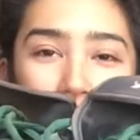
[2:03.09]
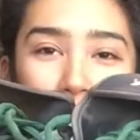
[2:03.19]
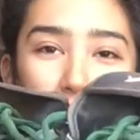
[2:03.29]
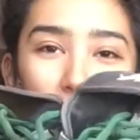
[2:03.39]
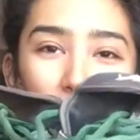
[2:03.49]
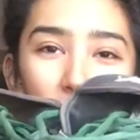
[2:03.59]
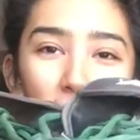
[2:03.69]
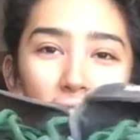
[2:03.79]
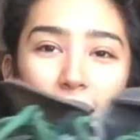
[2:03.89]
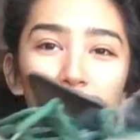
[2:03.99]
these look
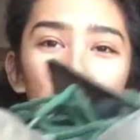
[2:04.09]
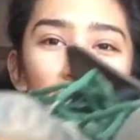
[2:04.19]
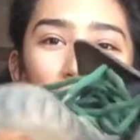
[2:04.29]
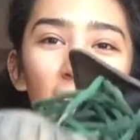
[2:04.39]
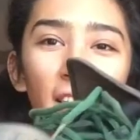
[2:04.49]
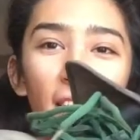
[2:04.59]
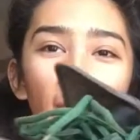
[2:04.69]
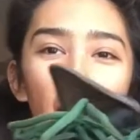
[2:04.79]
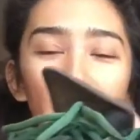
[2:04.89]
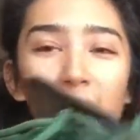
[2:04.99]
like.
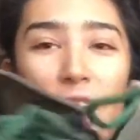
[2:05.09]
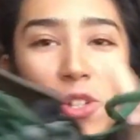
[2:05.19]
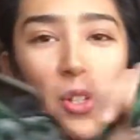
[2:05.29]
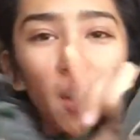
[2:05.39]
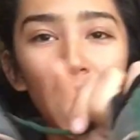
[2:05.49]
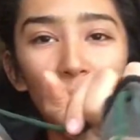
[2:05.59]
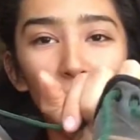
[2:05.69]
And I also got it